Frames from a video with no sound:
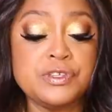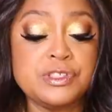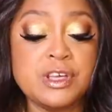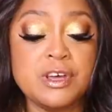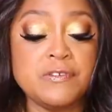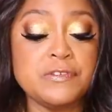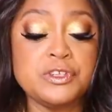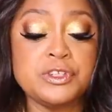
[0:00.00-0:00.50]

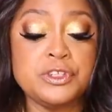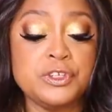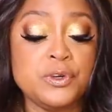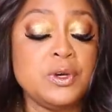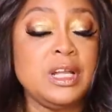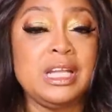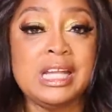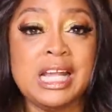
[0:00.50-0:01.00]
yourself to
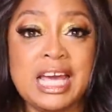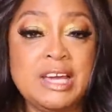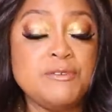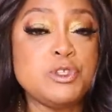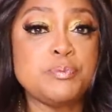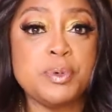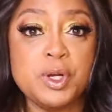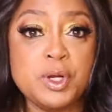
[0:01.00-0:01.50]
your
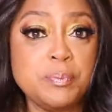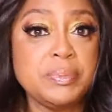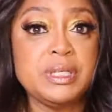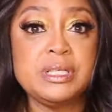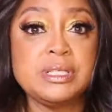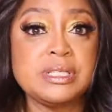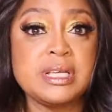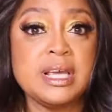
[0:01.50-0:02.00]
life's
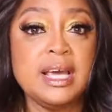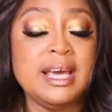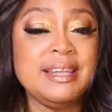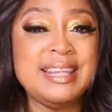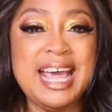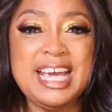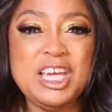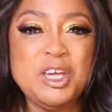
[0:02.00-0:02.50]
purpose.
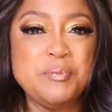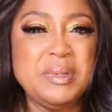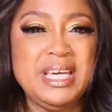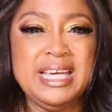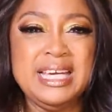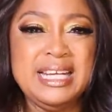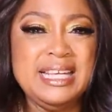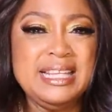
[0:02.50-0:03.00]
That could
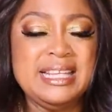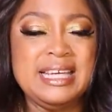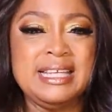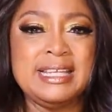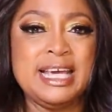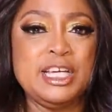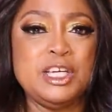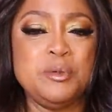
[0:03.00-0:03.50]
be
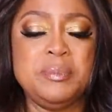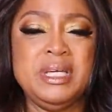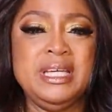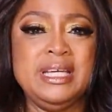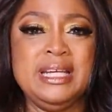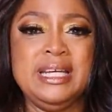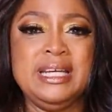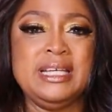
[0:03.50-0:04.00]
anything. That could be
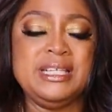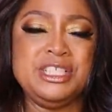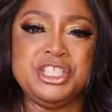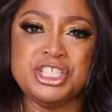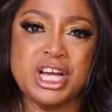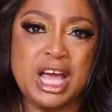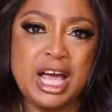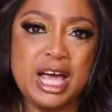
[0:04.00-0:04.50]
getting a
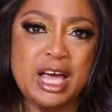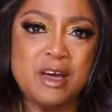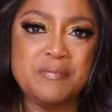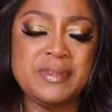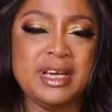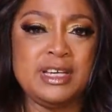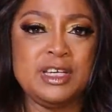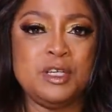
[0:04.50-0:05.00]

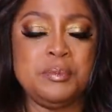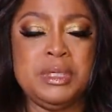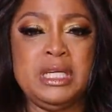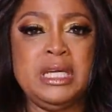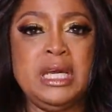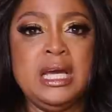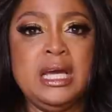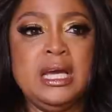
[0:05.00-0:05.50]
job. That could
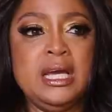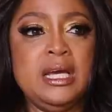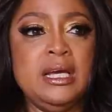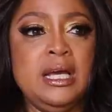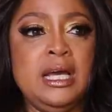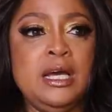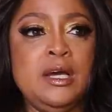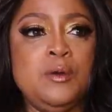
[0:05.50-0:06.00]
be
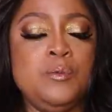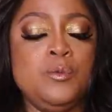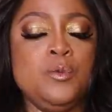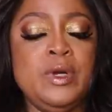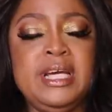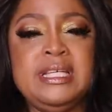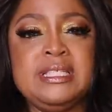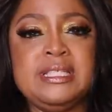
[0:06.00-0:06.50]

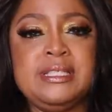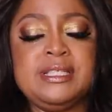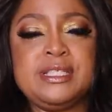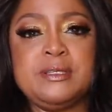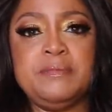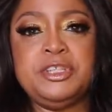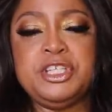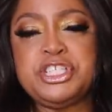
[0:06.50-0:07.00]
raising
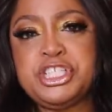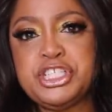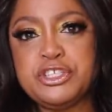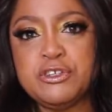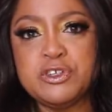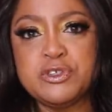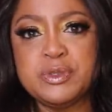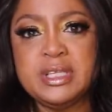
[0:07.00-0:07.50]
some
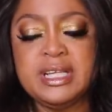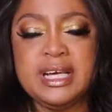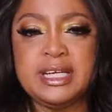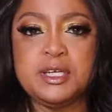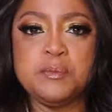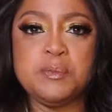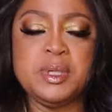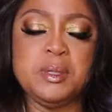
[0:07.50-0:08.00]
children.
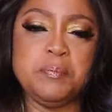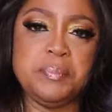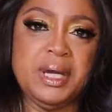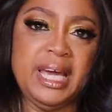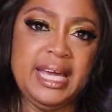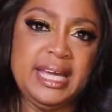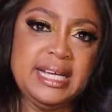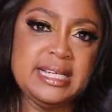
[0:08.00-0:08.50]
That could be
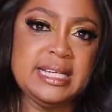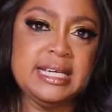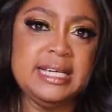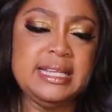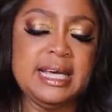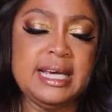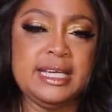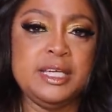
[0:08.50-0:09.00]

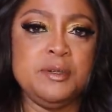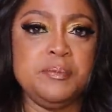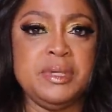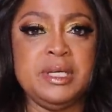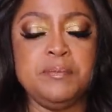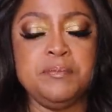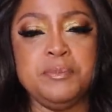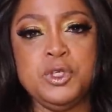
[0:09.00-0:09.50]
painting, that could
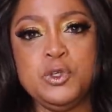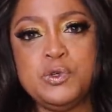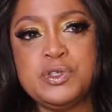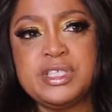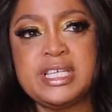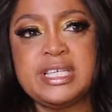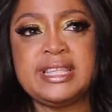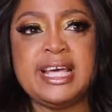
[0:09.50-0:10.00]
be
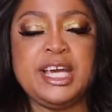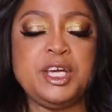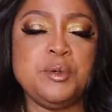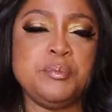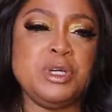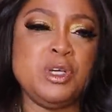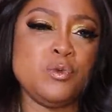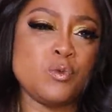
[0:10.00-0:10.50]
music, that
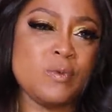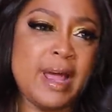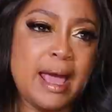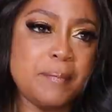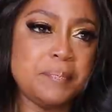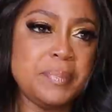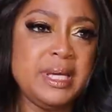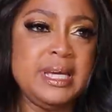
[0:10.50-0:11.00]
could be
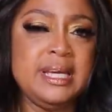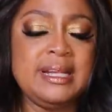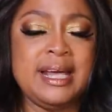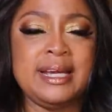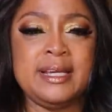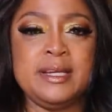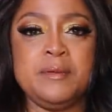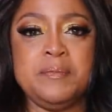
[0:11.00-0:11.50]
rapping,
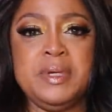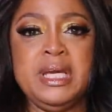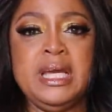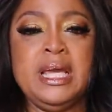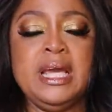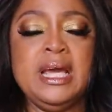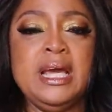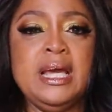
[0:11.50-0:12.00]
that could
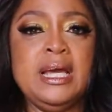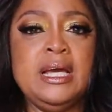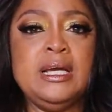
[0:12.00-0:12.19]
be